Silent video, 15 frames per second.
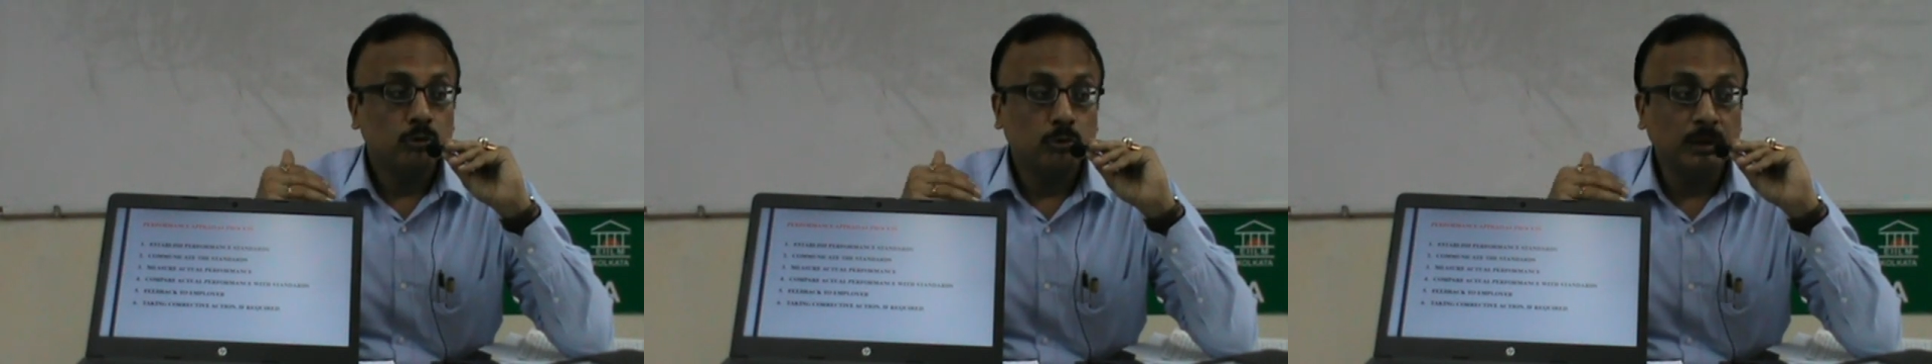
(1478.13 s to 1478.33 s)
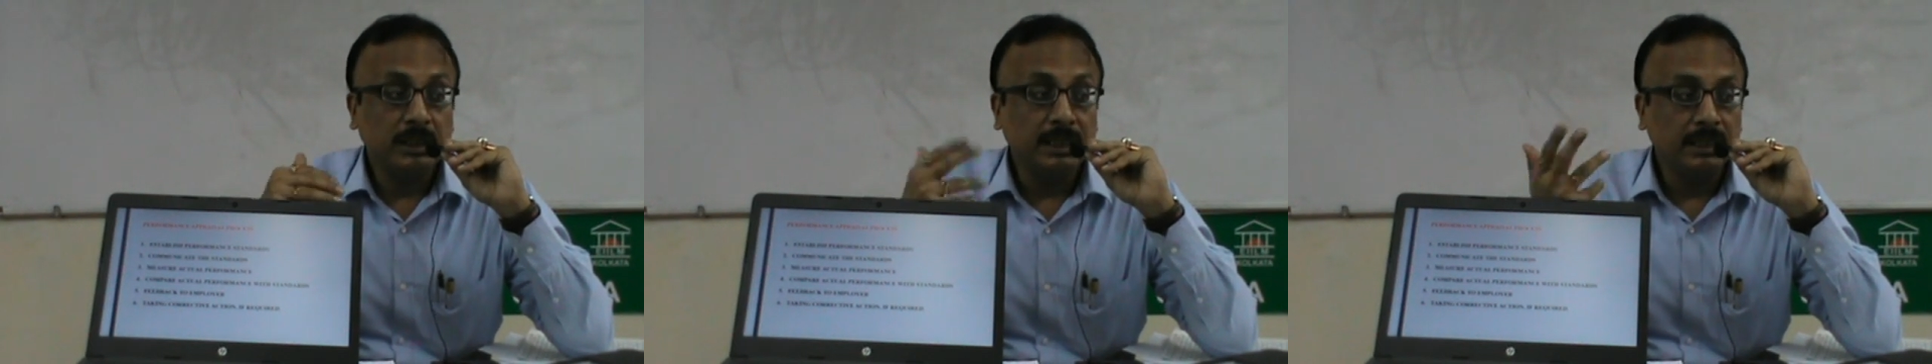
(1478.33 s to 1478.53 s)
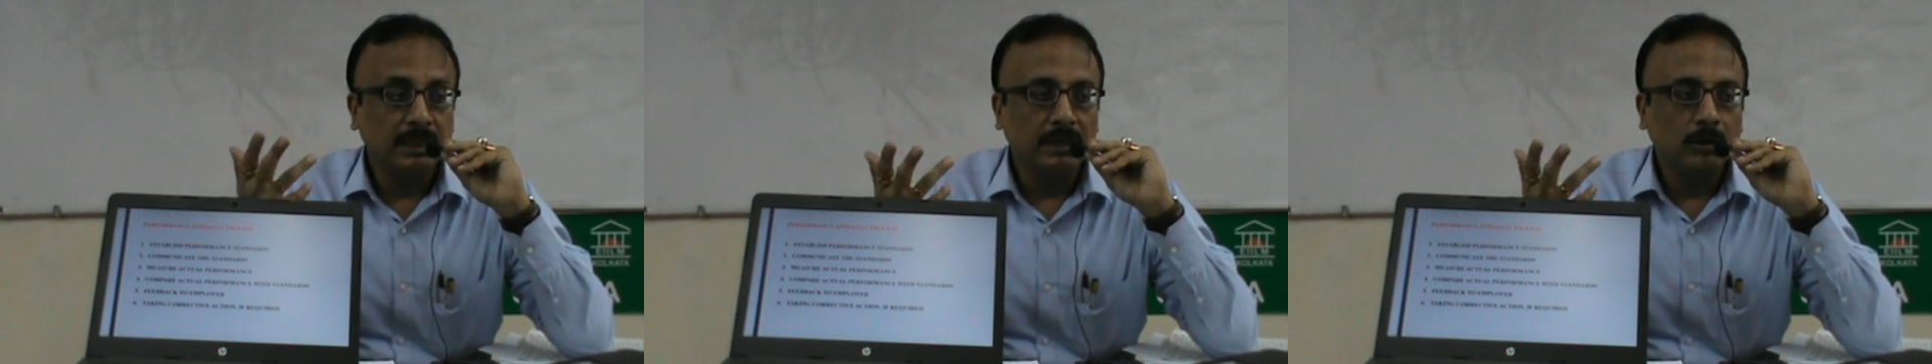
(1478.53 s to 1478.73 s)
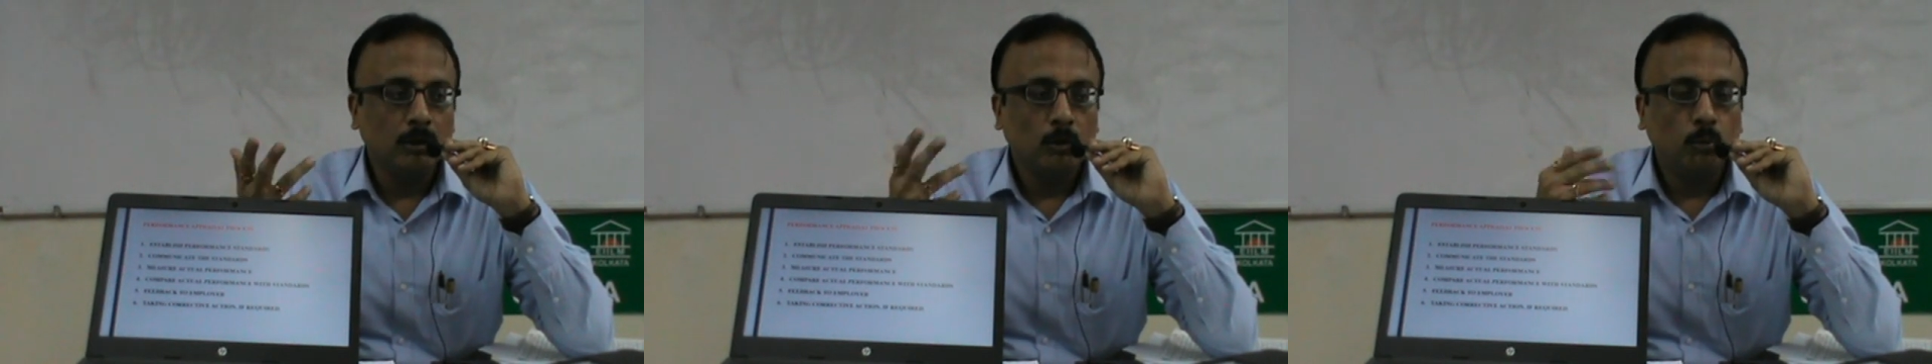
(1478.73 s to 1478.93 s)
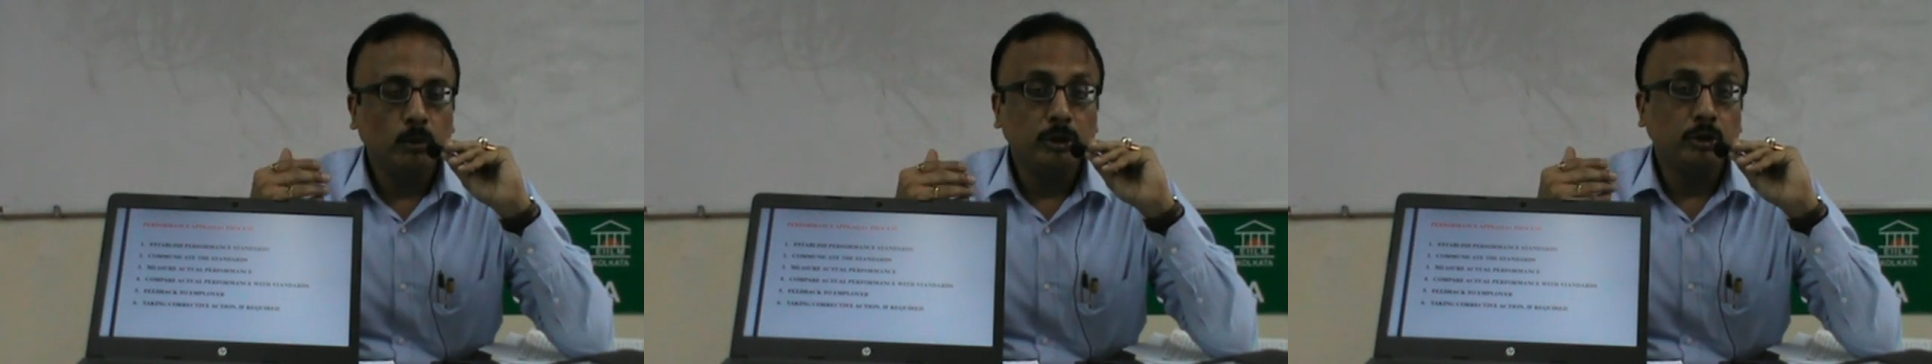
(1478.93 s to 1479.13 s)
So
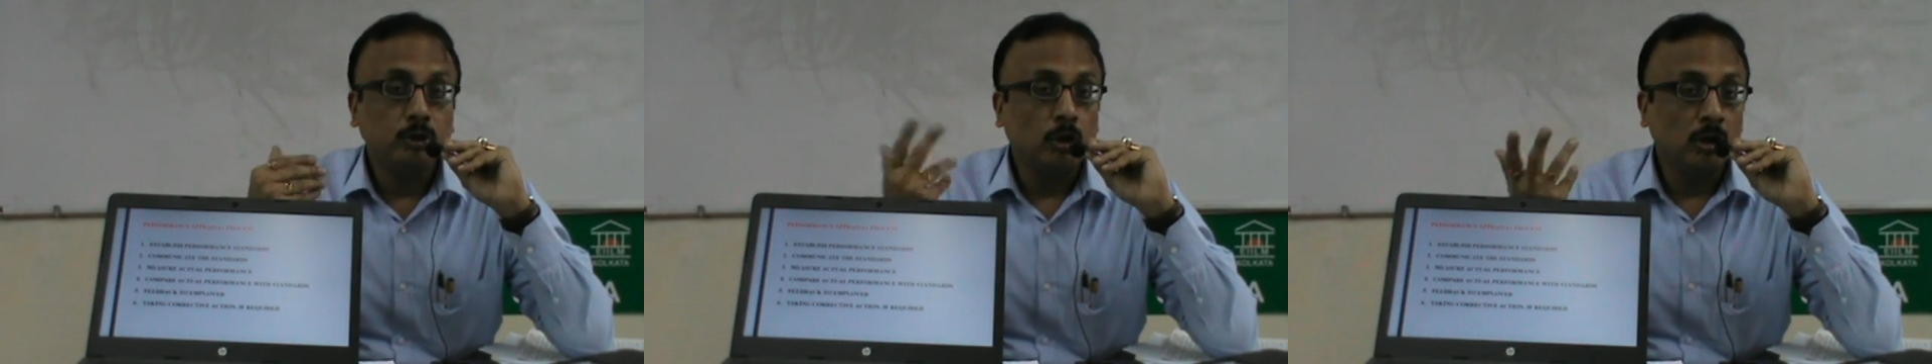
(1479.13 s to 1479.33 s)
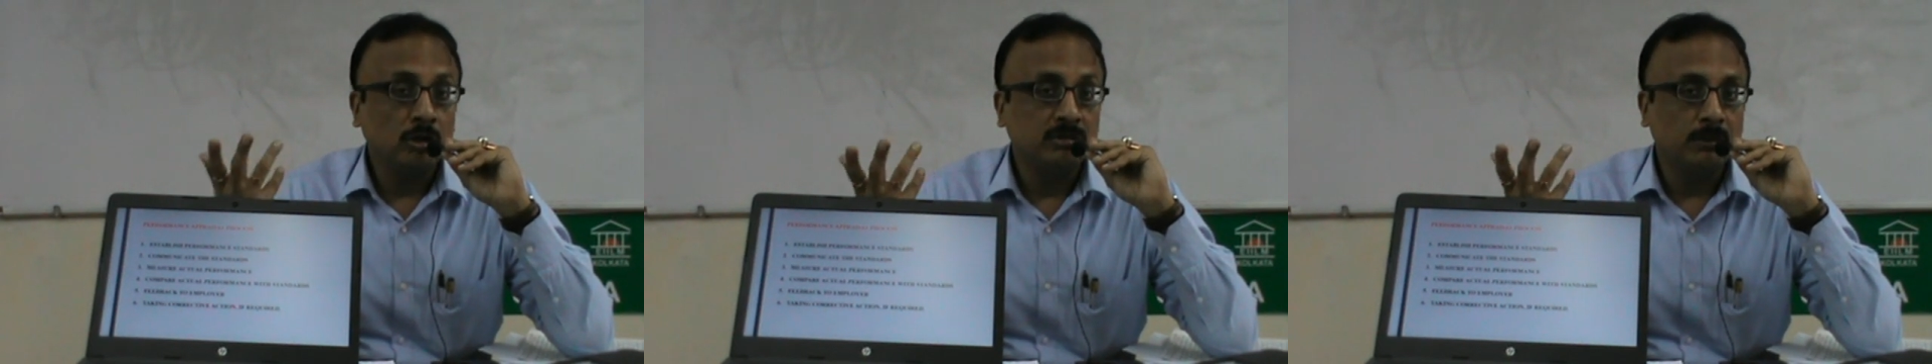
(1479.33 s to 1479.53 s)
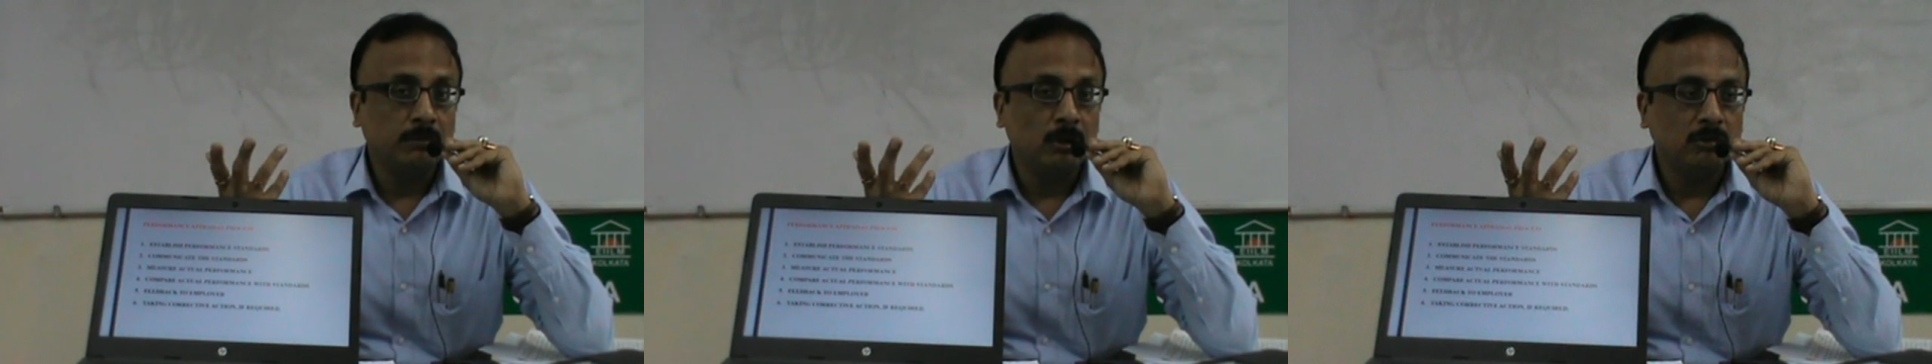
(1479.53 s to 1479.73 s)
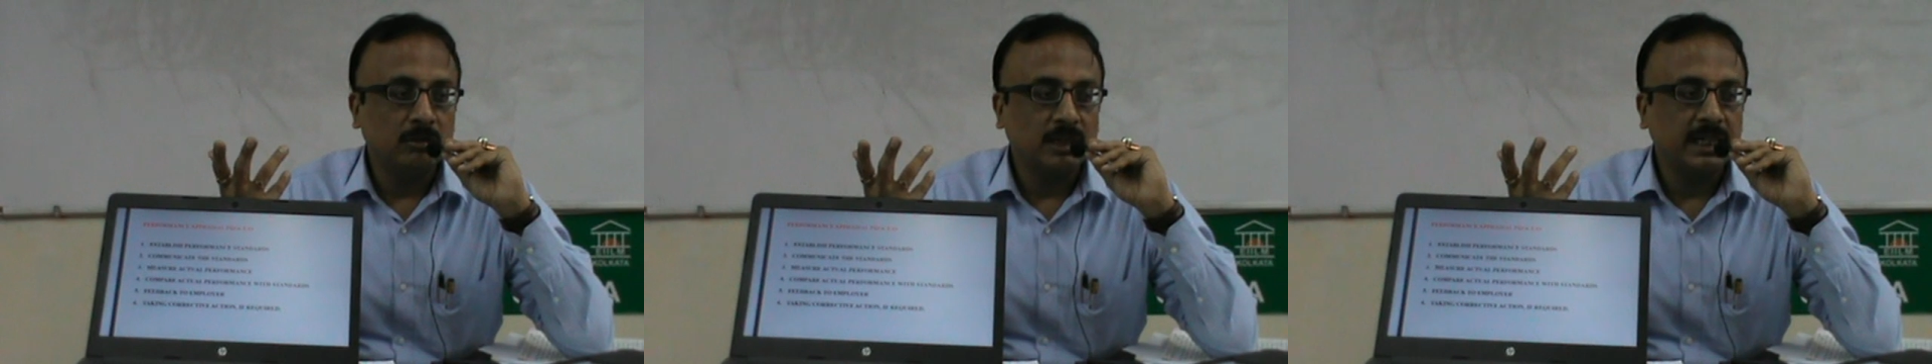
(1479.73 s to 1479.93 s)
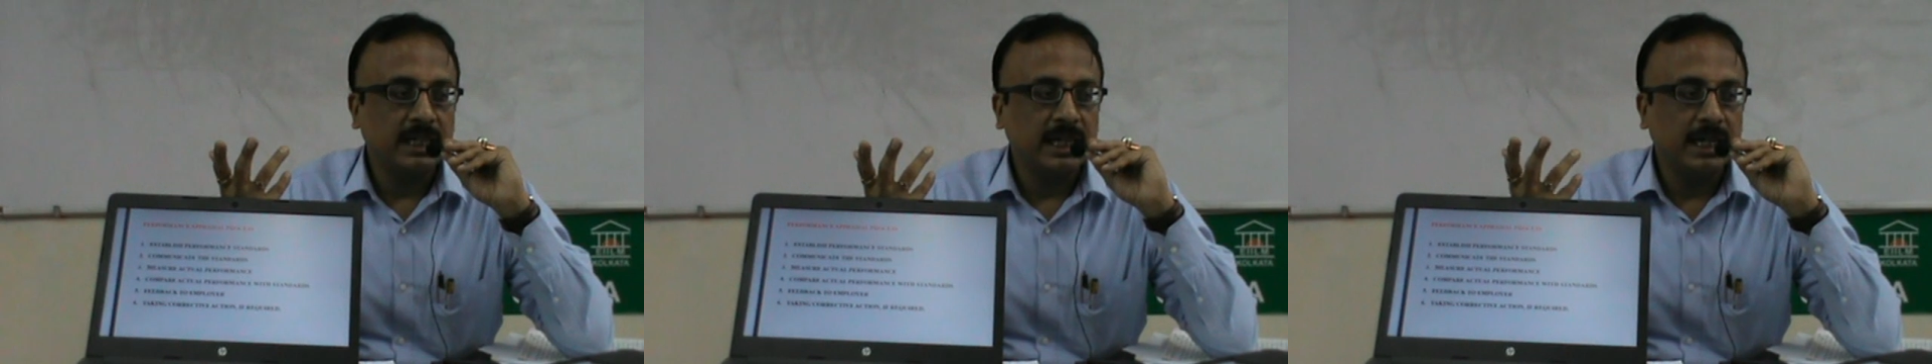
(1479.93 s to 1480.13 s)
here, when you talk about
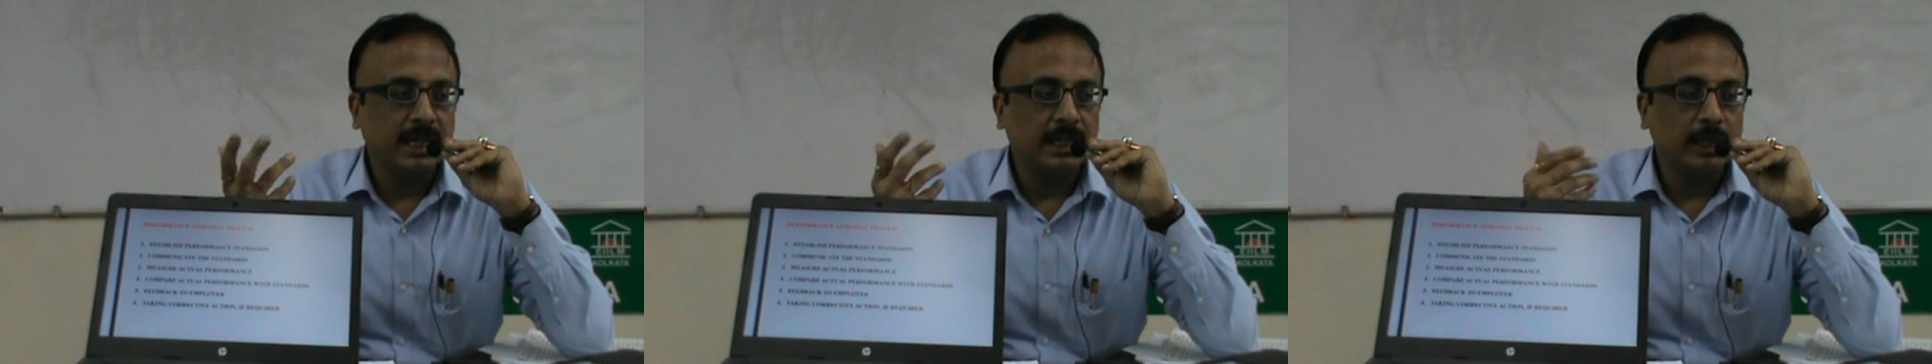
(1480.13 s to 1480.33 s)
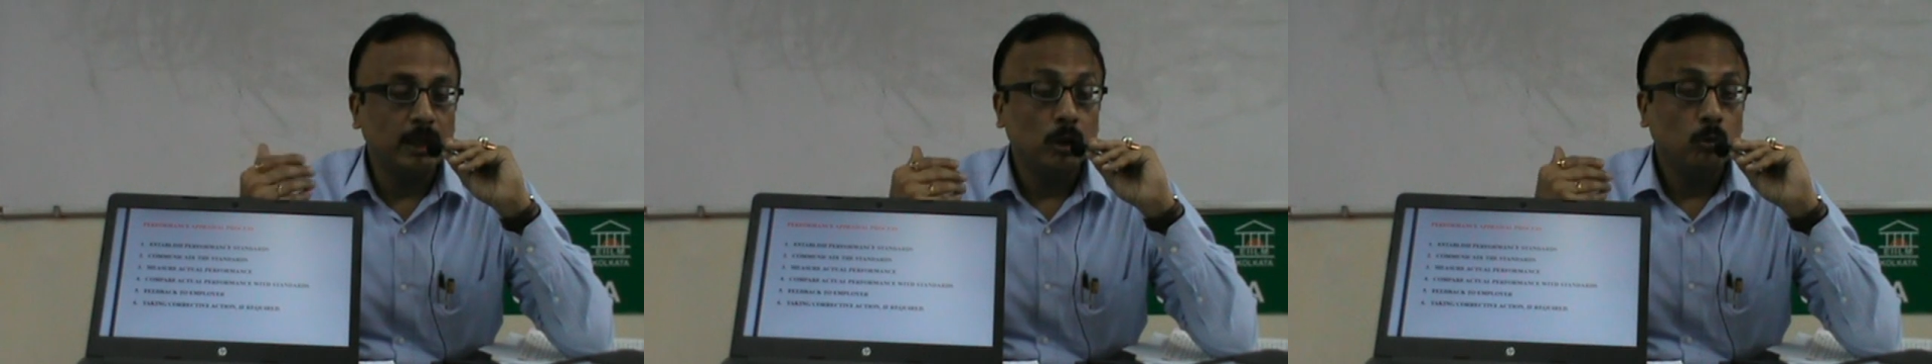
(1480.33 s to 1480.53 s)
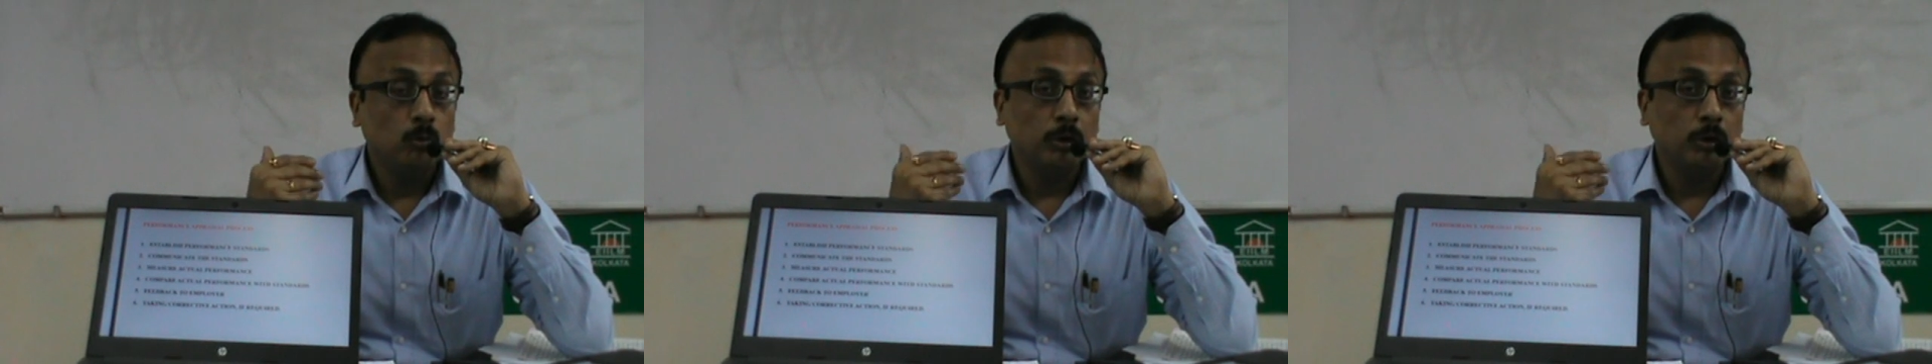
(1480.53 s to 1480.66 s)
a KRA,